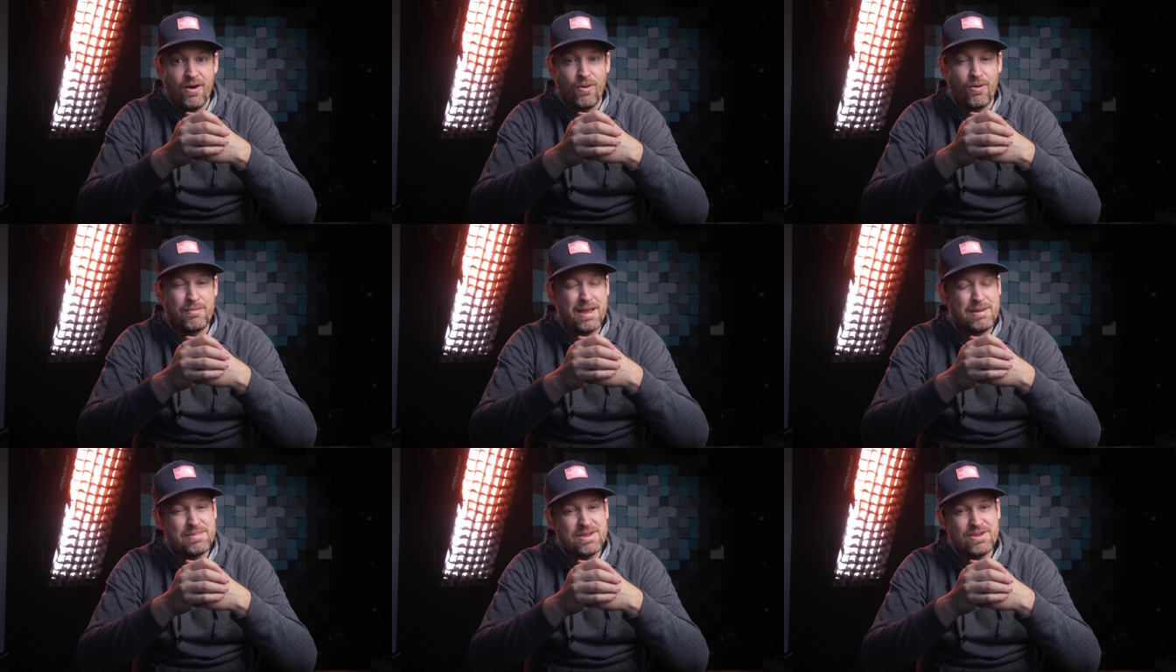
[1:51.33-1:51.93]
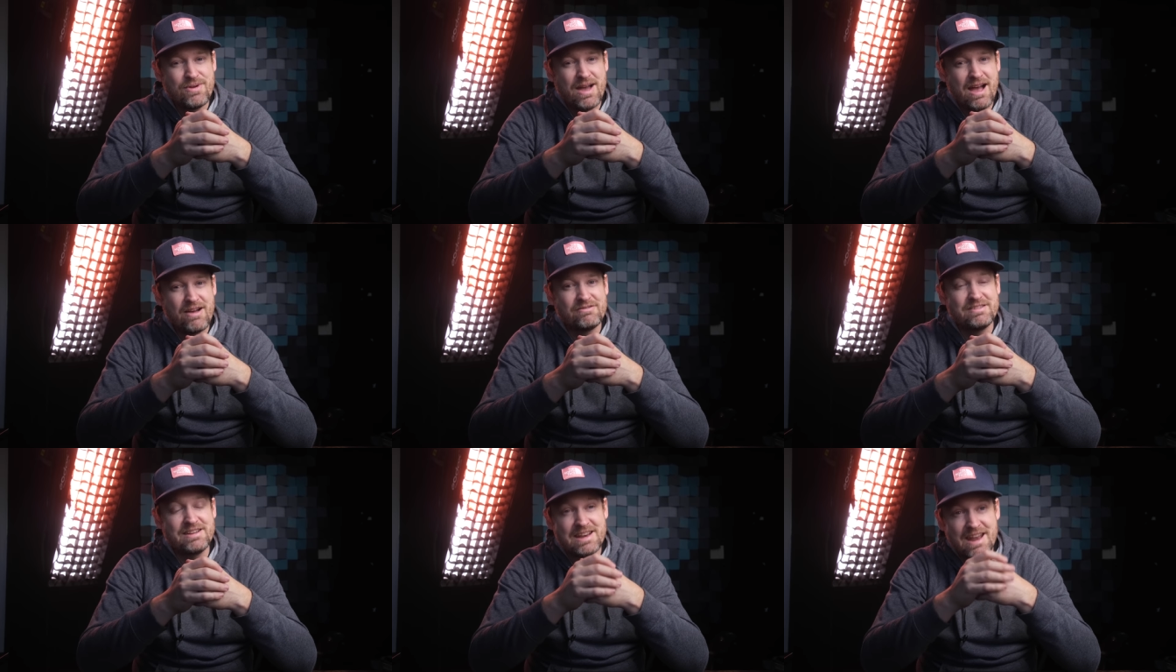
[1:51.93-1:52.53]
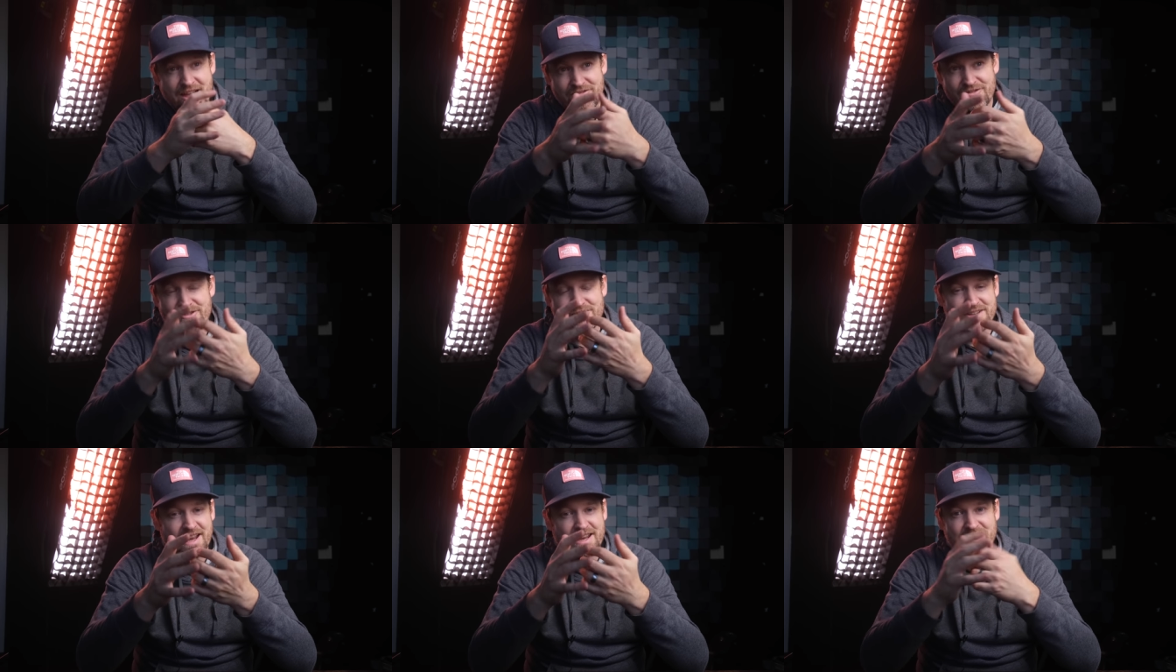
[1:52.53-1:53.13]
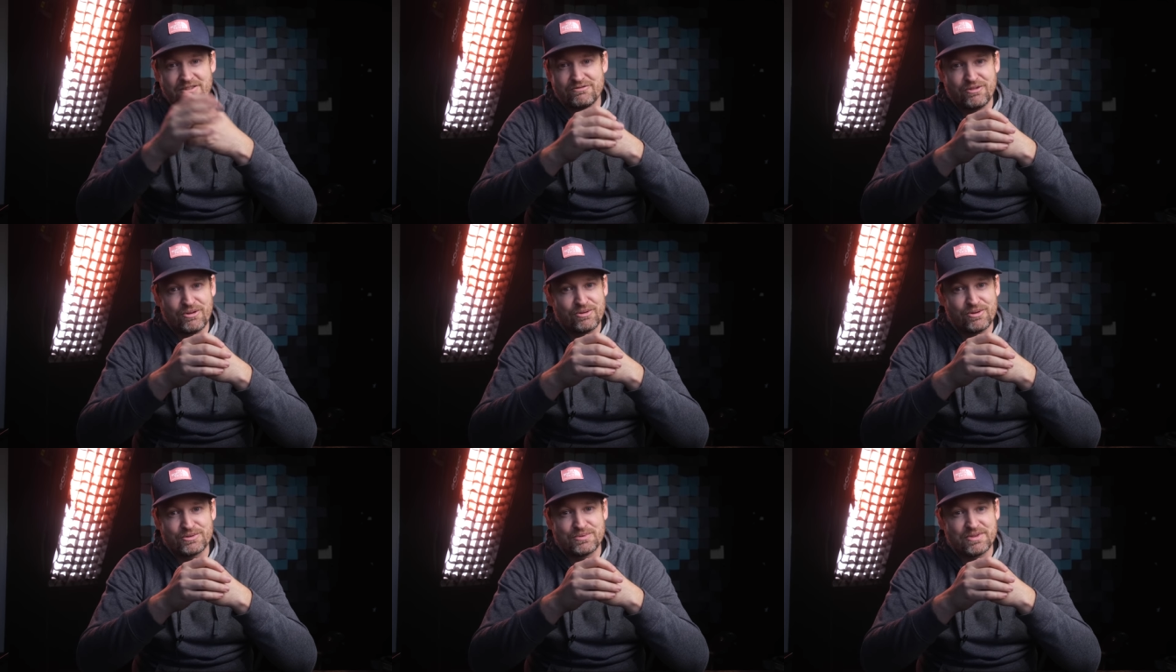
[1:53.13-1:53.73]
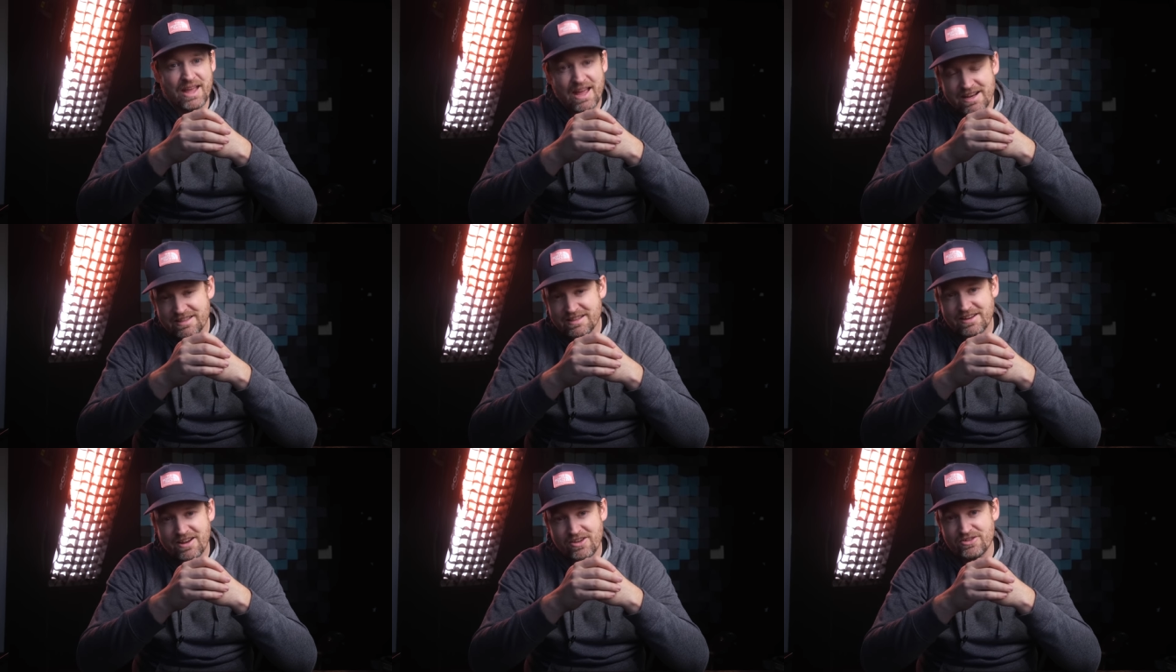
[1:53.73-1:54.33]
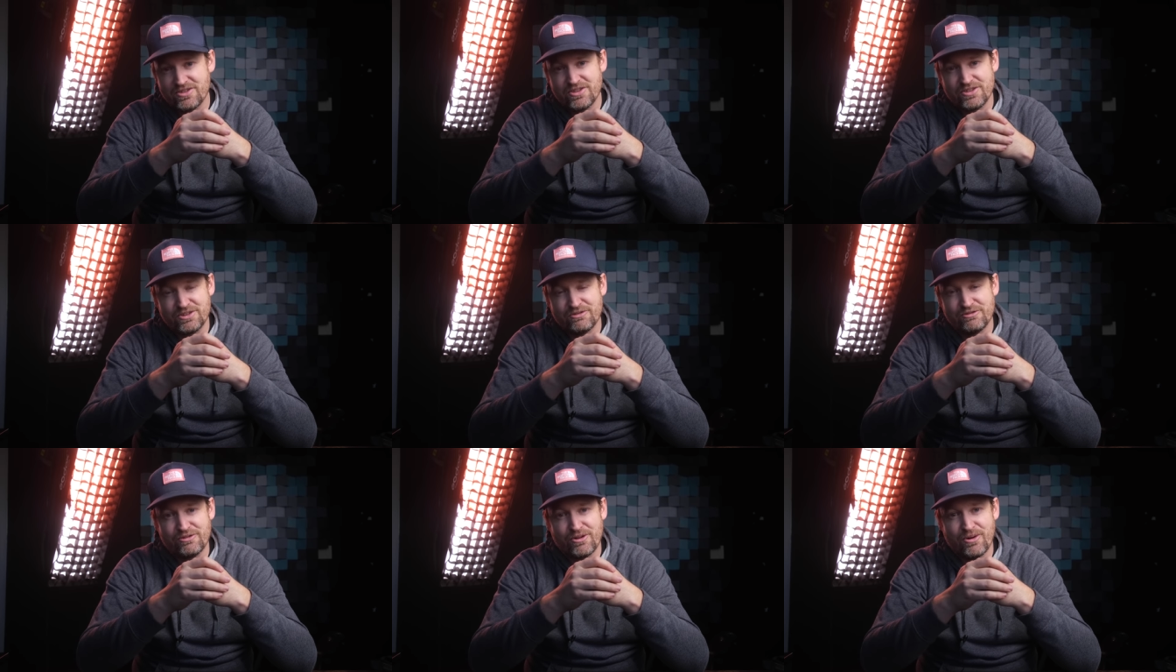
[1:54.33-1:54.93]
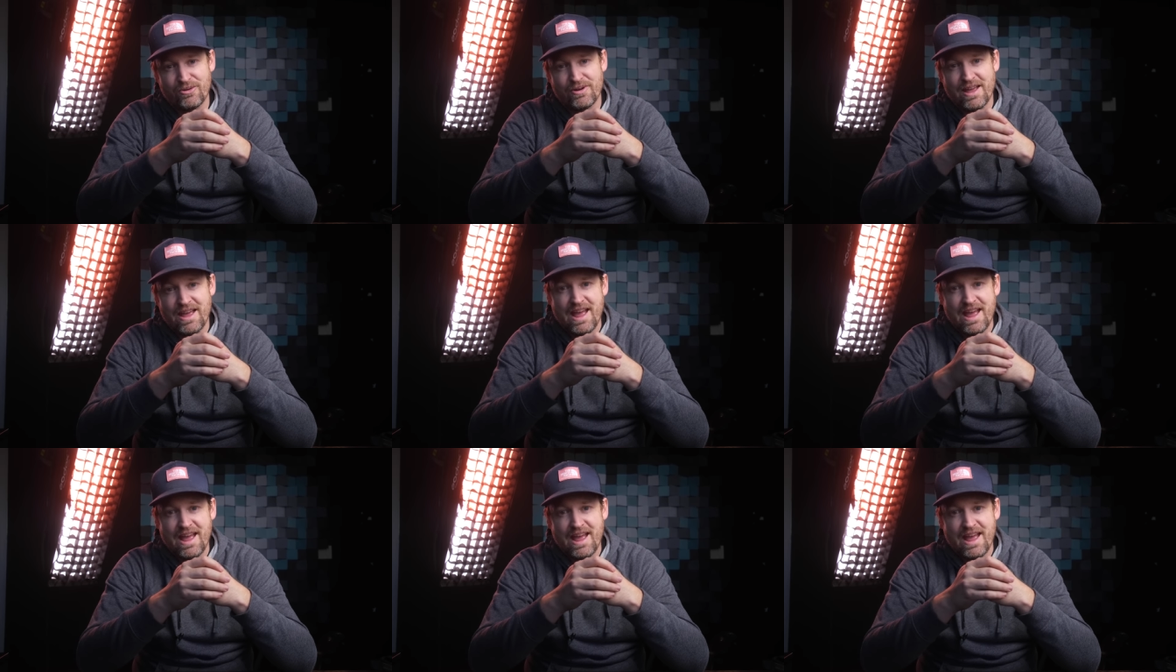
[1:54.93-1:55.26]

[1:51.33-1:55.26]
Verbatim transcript: Or maybe you have never taken photos with anything other than your phone,